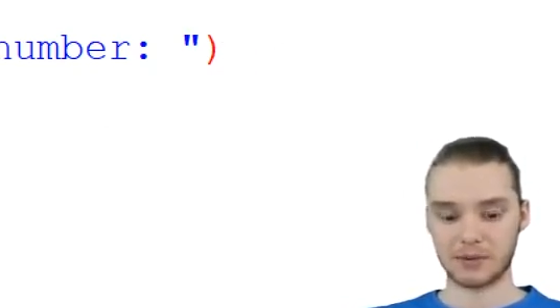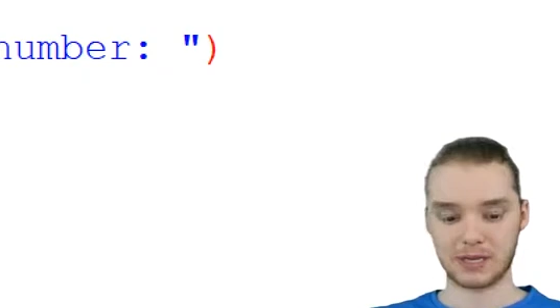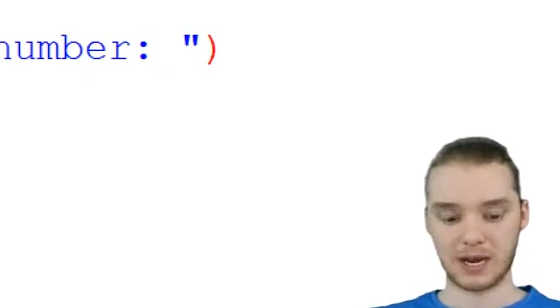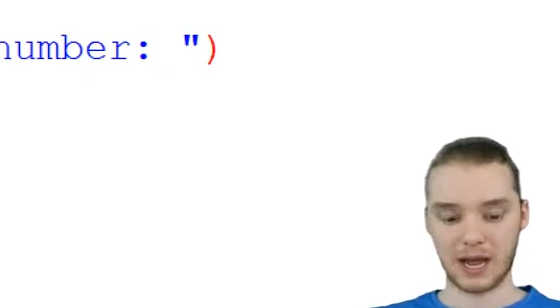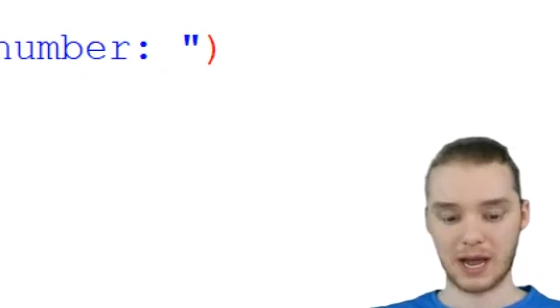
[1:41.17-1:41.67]

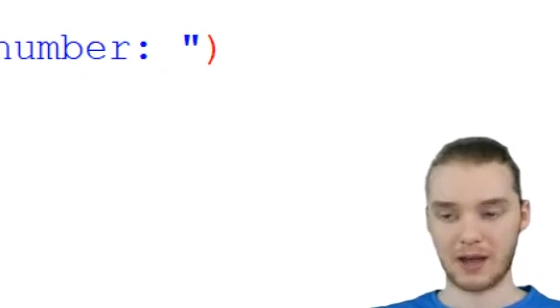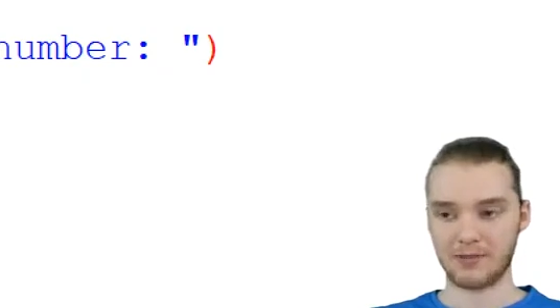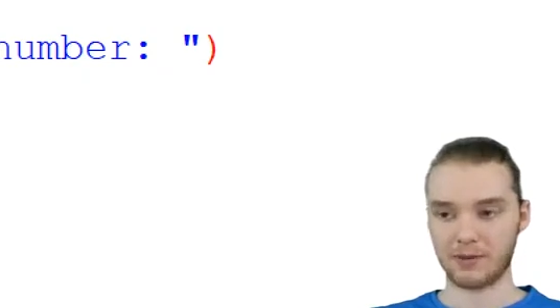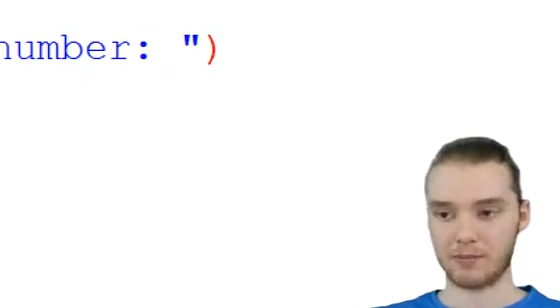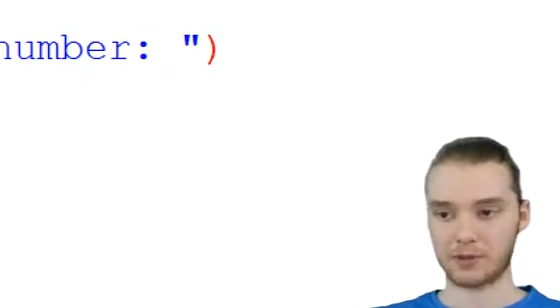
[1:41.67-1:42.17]

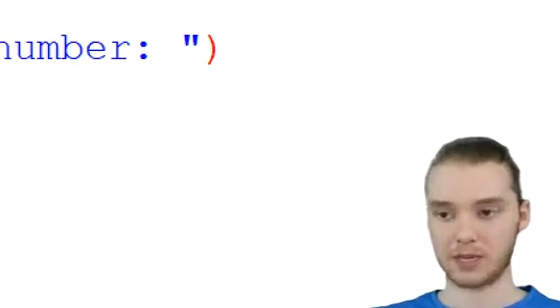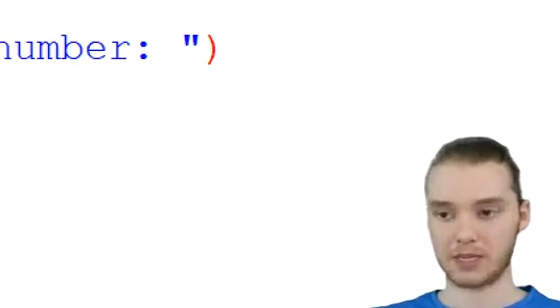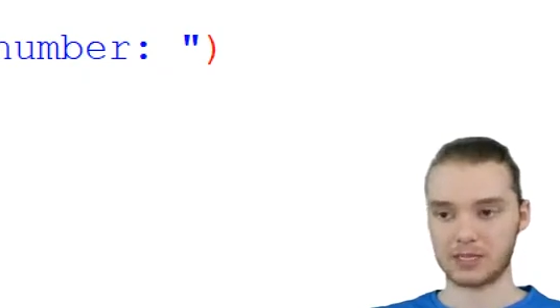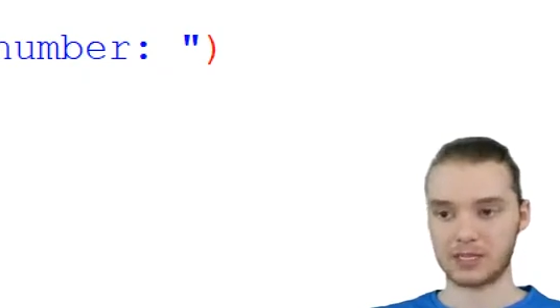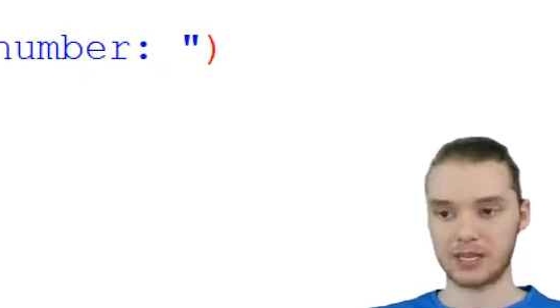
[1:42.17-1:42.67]
%f or
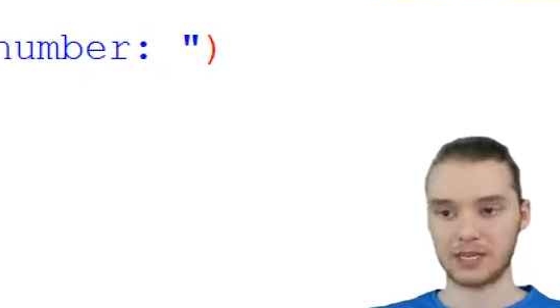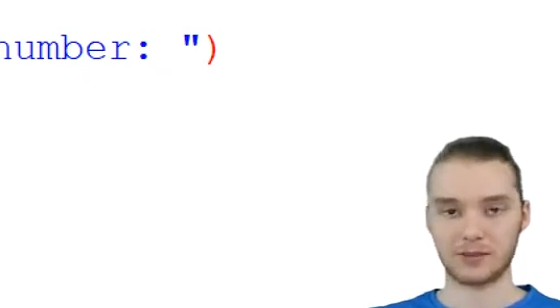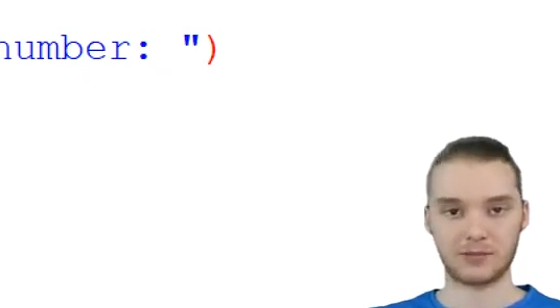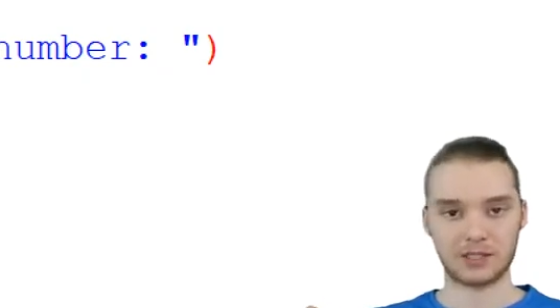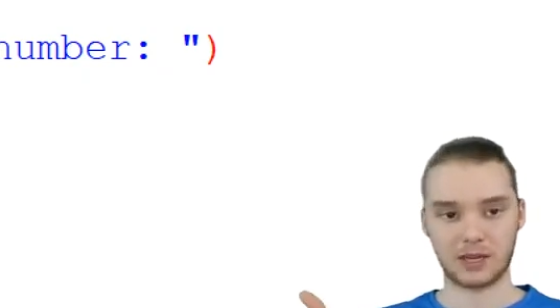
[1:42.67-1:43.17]
%c,
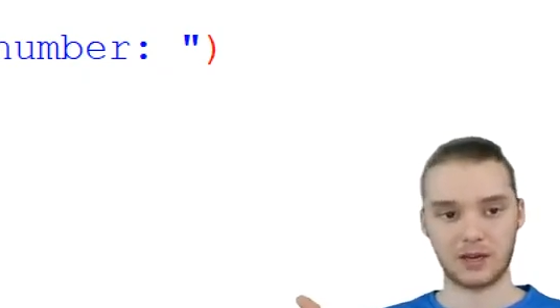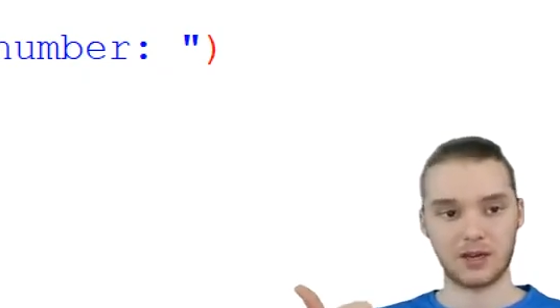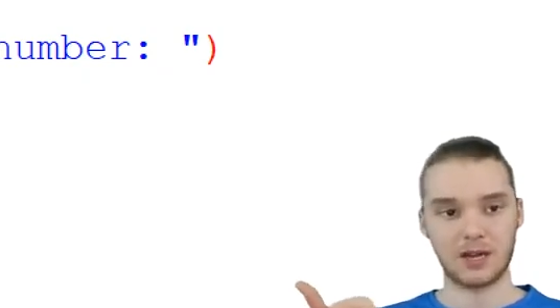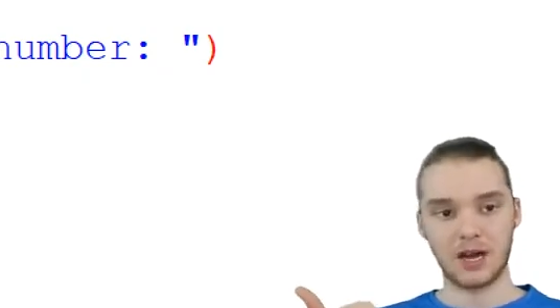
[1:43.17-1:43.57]
so if it's like